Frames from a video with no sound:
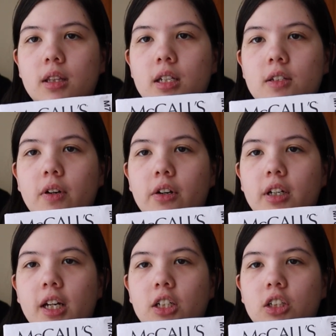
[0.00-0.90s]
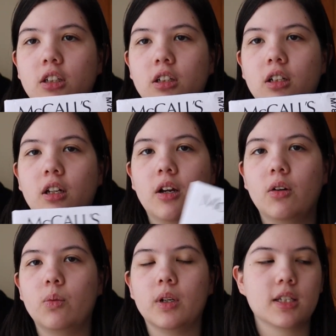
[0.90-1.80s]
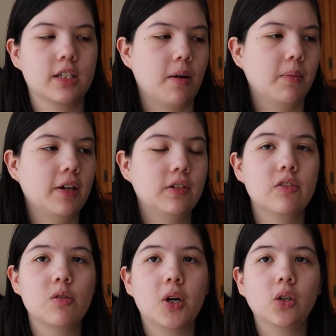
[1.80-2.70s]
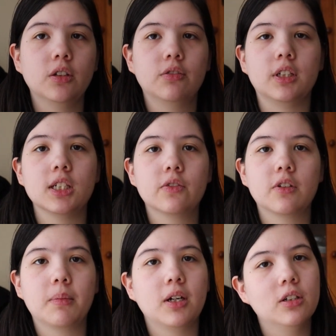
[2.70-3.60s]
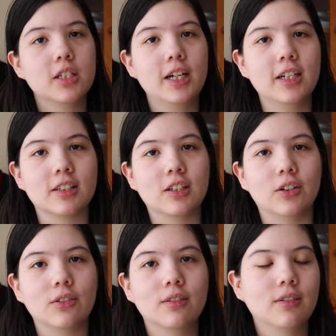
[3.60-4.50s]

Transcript: this variation, with some leftover polar fleece from my Onisana's coat.